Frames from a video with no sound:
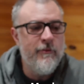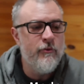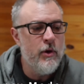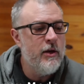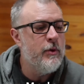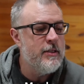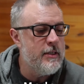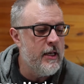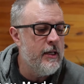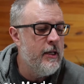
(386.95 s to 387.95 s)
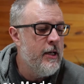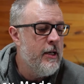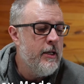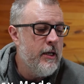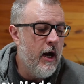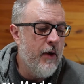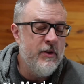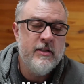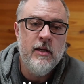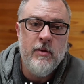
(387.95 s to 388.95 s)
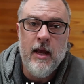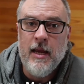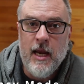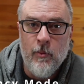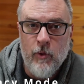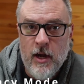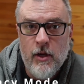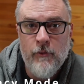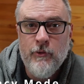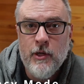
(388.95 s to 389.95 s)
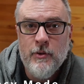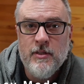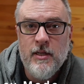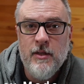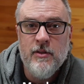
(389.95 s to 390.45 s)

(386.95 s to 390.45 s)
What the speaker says: frequency. This could be a ham radio frequency.